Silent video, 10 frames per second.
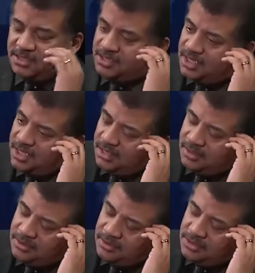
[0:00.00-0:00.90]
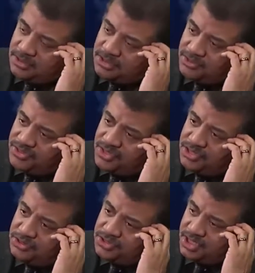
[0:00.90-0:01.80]
just, there's certain
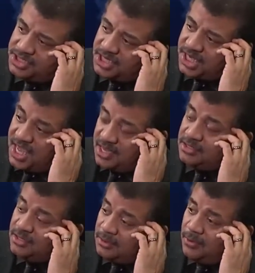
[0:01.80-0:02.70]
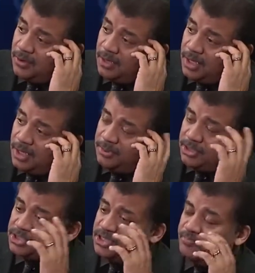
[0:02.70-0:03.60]
things you just can't do
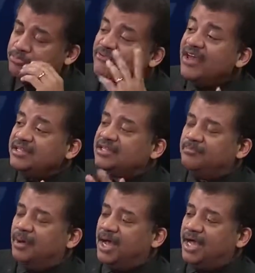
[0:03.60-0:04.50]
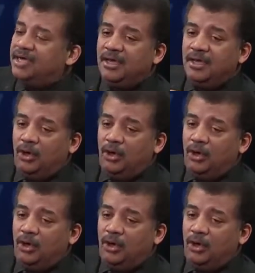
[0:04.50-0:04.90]
because they're prevented by